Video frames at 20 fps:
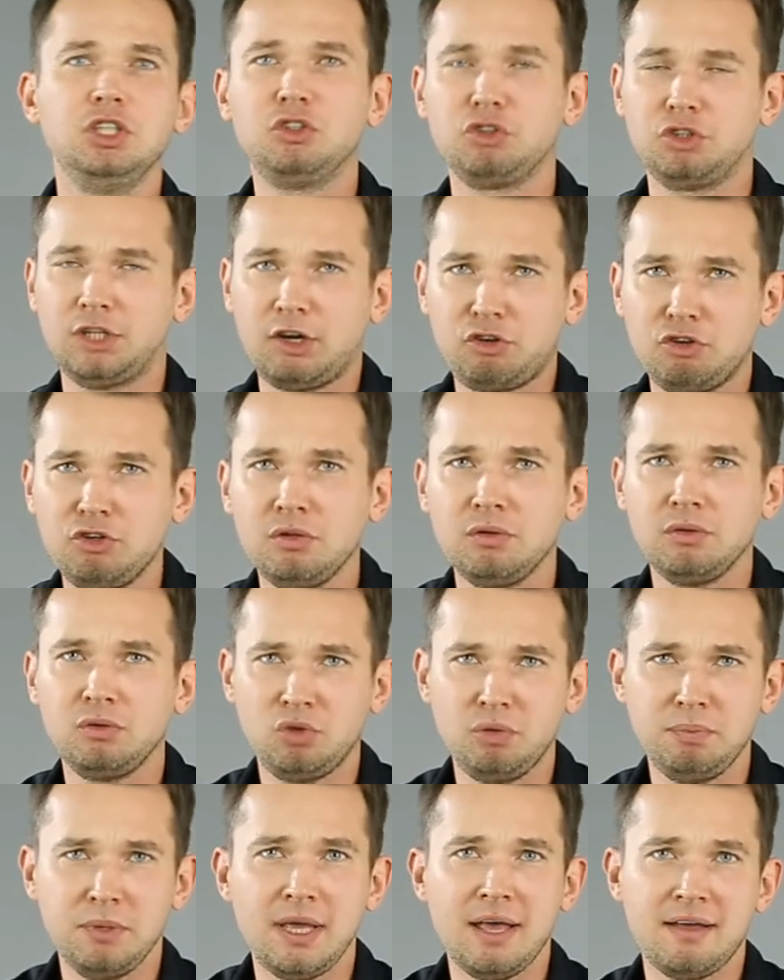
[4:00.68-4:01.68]
introduction
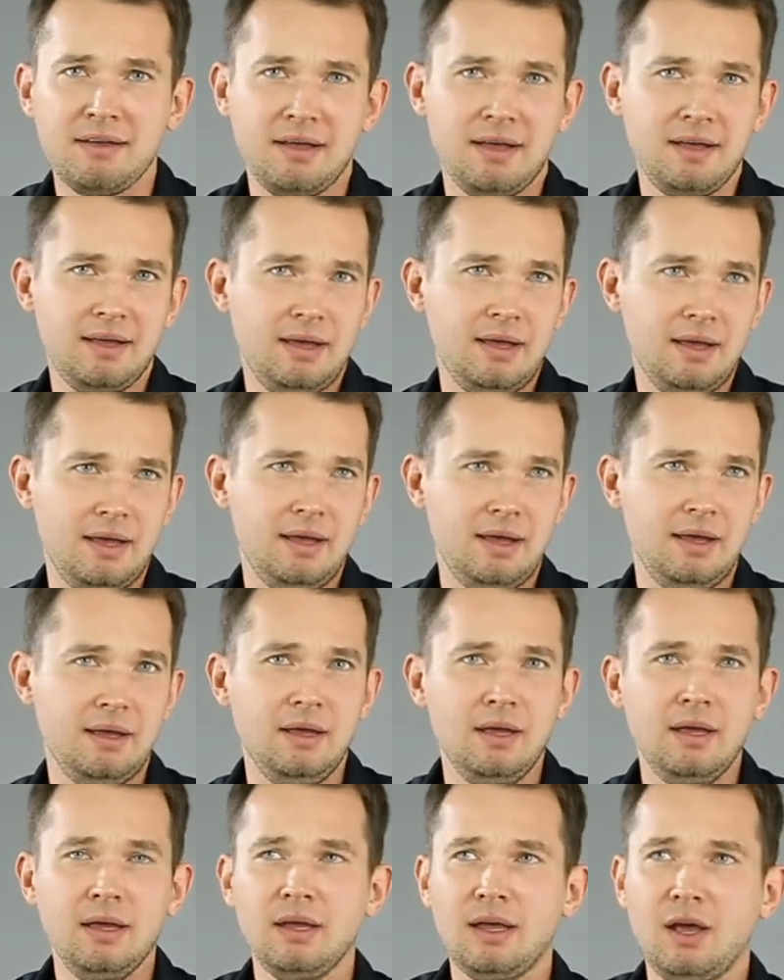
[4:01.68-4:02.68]
to me,
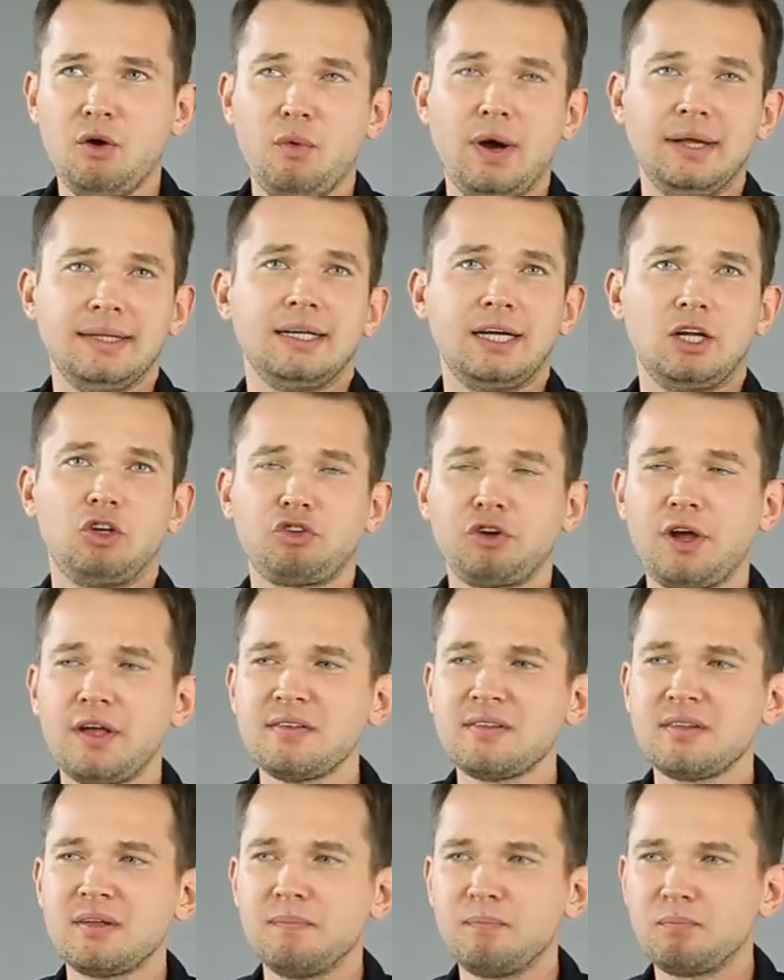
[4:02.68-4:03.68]
one that I
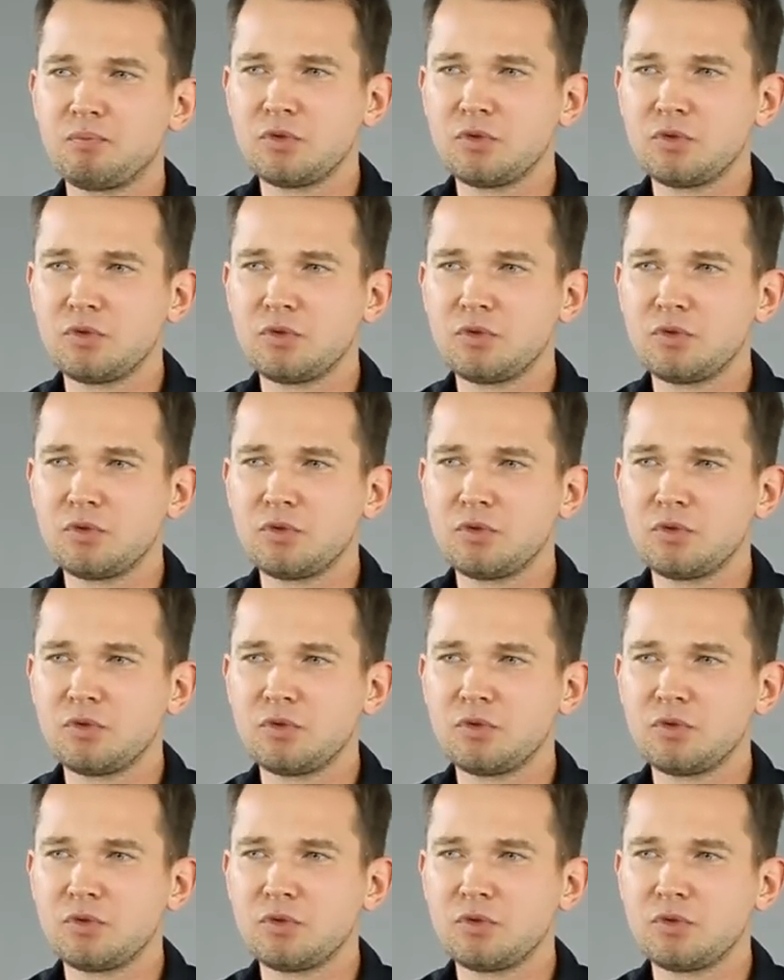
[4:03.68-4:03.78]
trust,